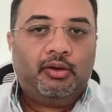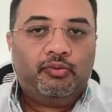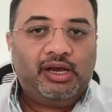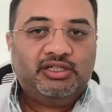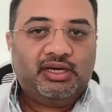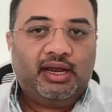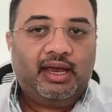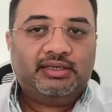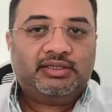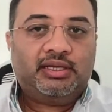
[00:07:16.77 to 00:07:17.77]
reason
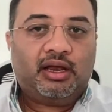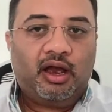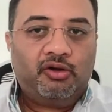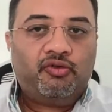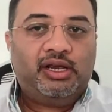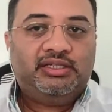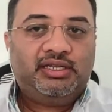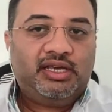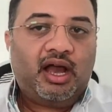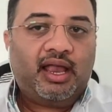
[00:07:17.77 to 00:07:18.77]
is the country's
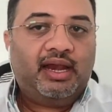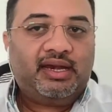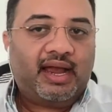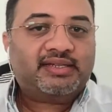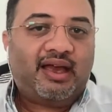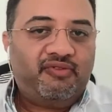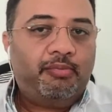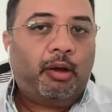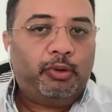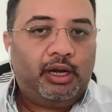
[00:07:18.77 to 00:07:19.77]
young and tech-savvy
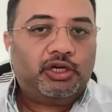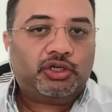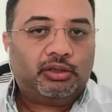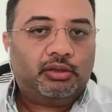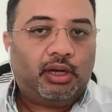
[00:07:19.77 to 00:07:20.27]
population.